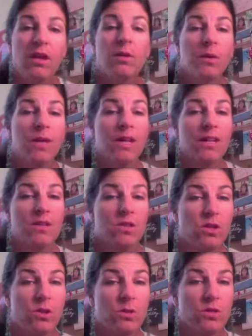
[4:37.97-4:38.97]
You want to get it as
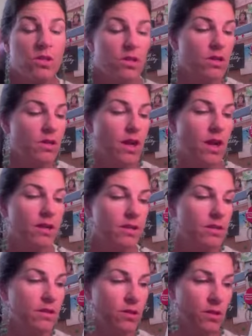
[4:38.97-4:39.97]
close to your
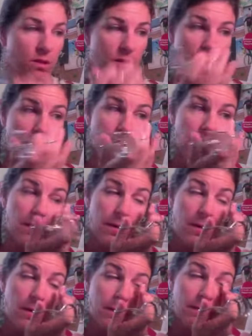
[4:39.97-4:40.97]
line, your
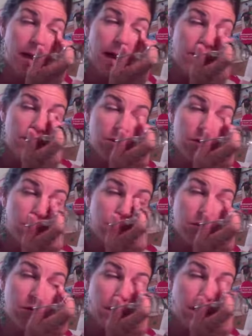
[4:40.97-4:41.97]
lashes as
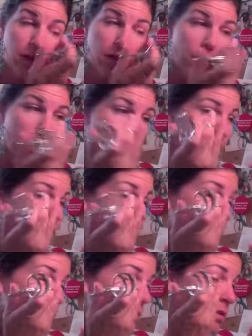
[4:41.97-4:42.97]
you can, and then
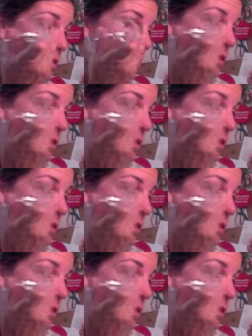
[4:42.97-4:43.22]
smudge